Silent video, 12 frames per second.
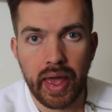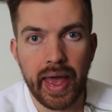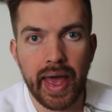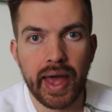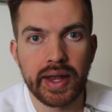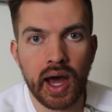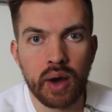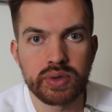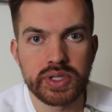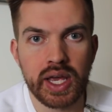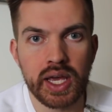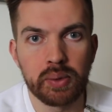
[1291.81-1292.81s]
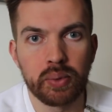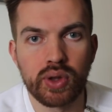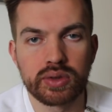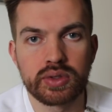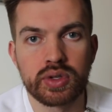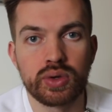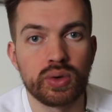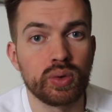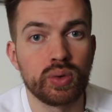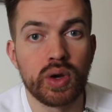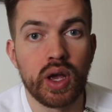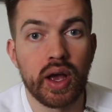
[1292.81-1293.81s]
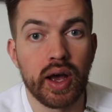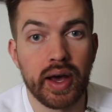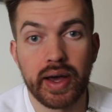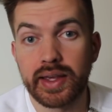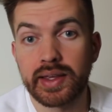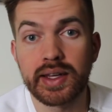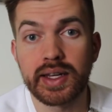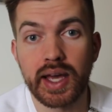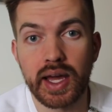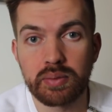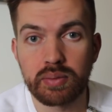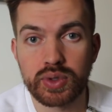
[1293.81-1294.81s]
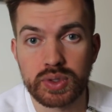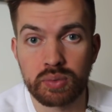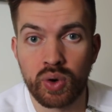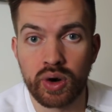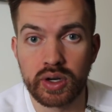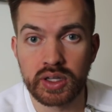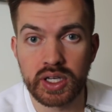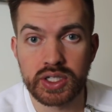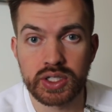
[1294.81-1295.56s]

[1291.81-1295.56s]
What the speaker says: and I was able to eat again, most importantly.